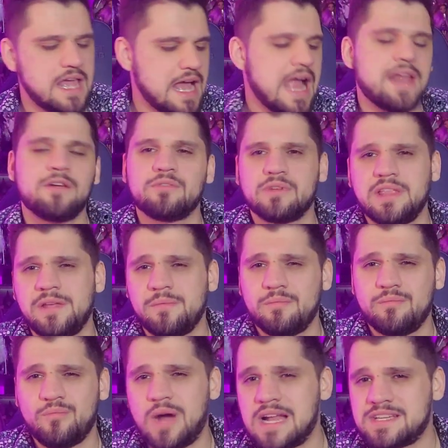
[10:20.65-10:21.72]
I don't really
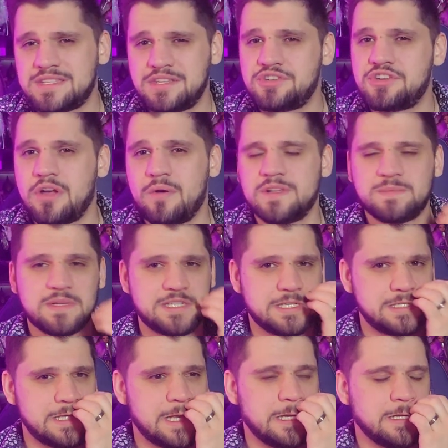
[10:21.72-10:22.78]
watch the show as much
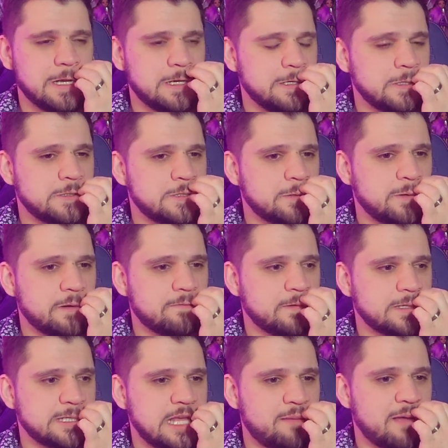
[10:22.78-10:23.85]
as I used to when it
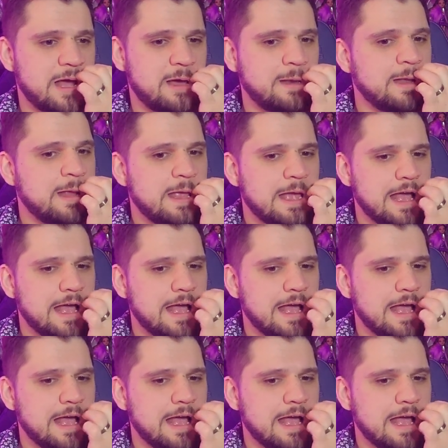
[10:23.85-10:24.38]
first came out,